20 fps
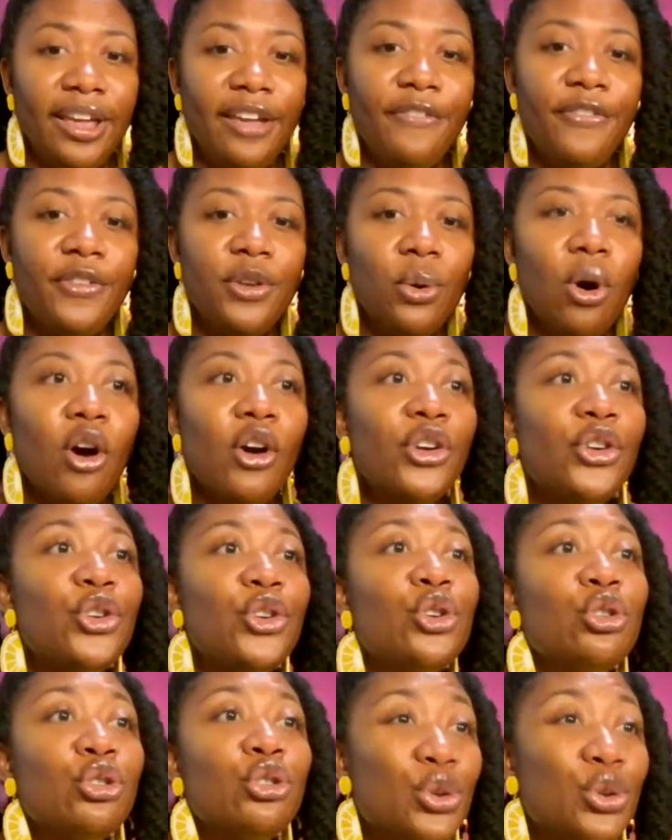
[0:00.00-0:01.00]
If you are
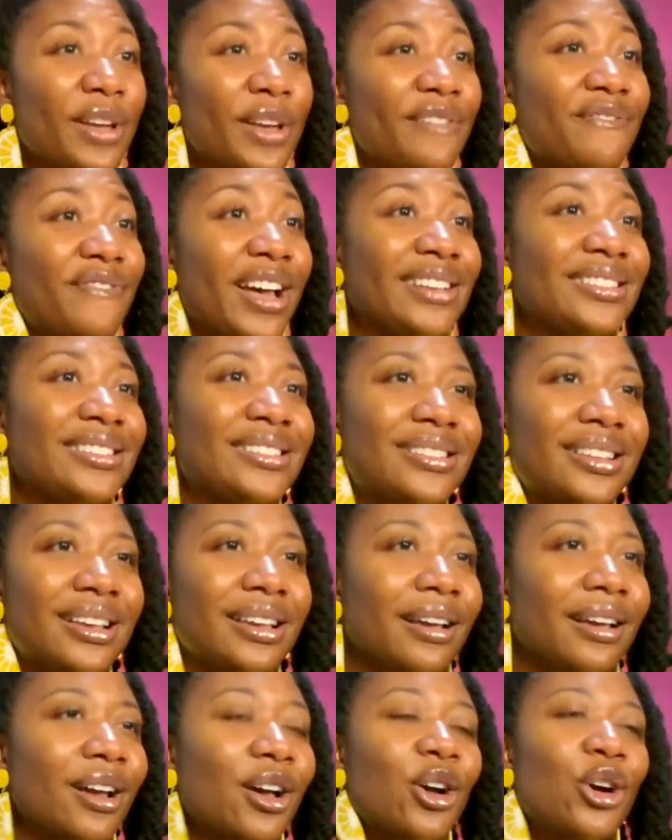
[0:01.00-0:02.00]
new to
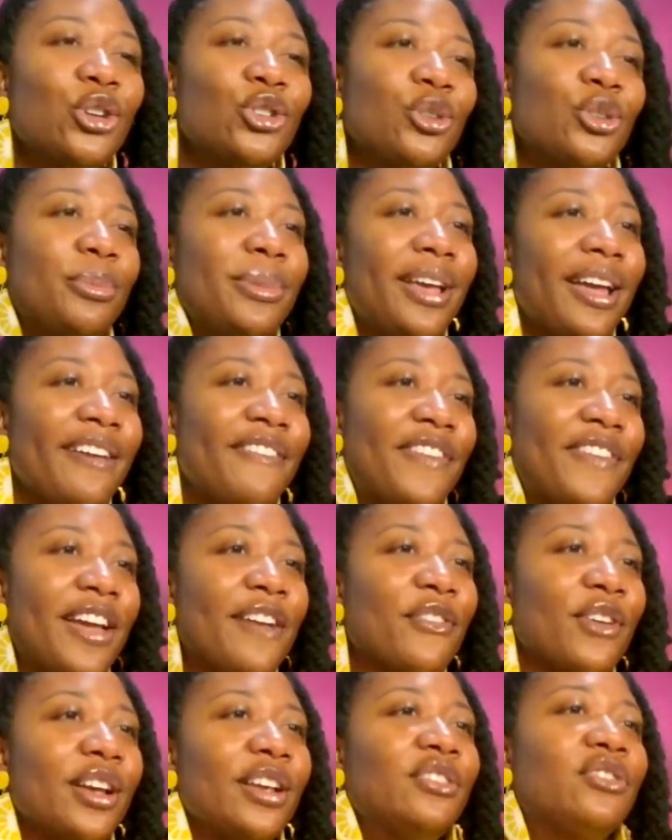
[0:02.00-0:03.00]
investing, do me a
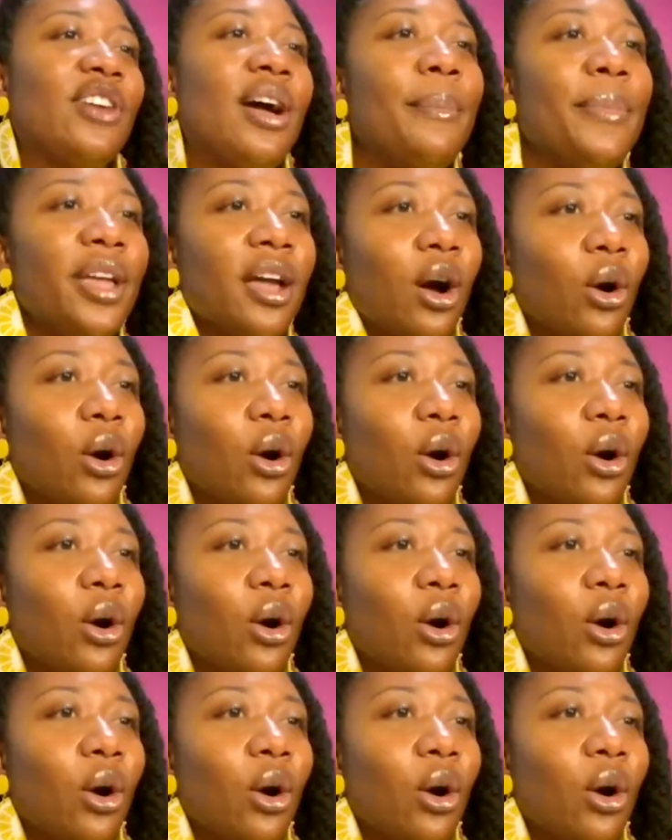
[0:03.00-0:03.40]
favor and drop me